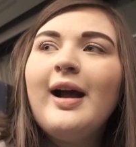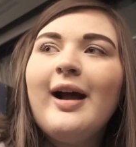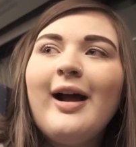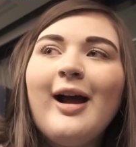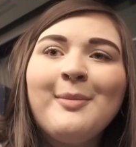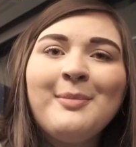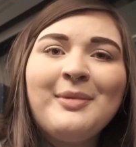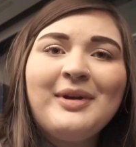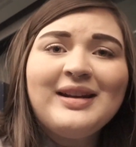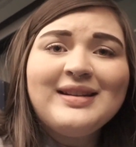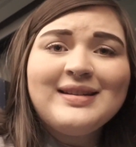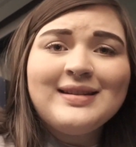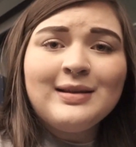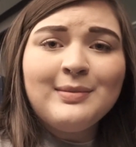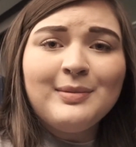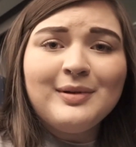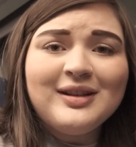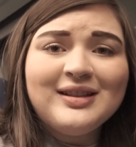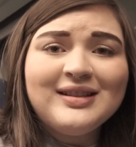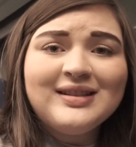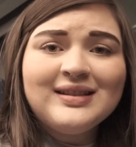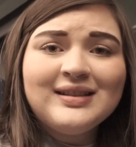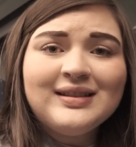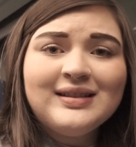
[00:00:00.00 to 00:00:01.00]
I made it to the
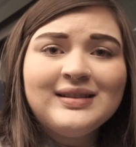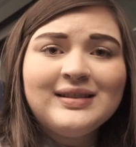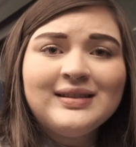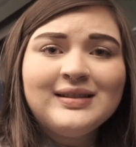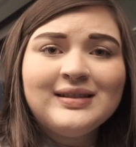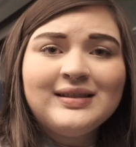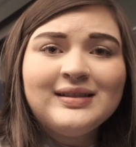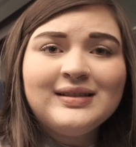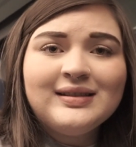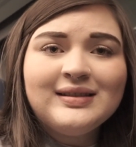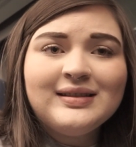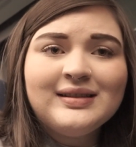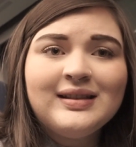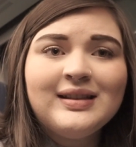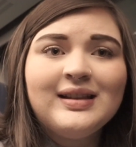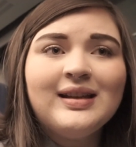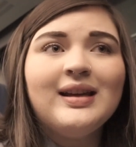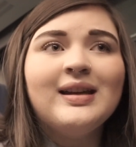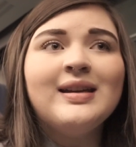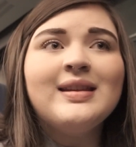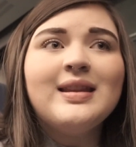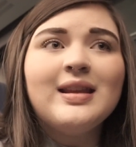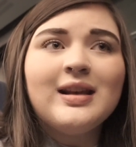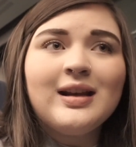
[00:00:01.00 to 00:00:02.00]
bus,
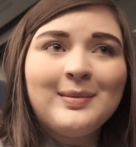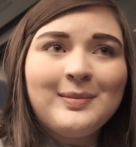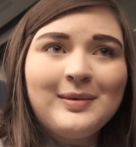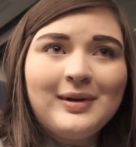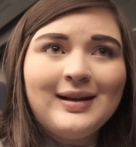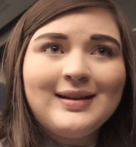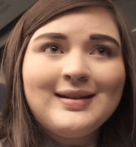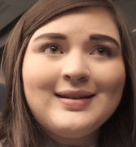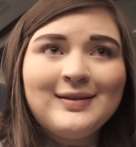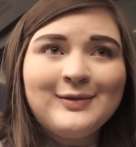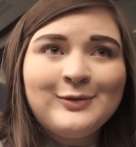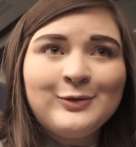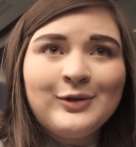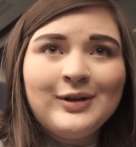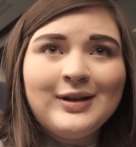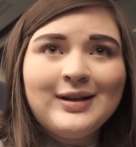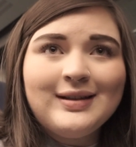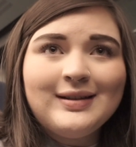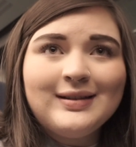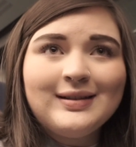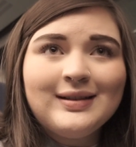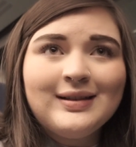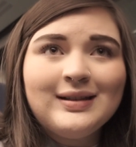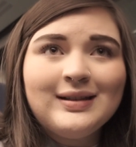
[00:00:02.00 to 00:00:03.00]
and then I made it to the train.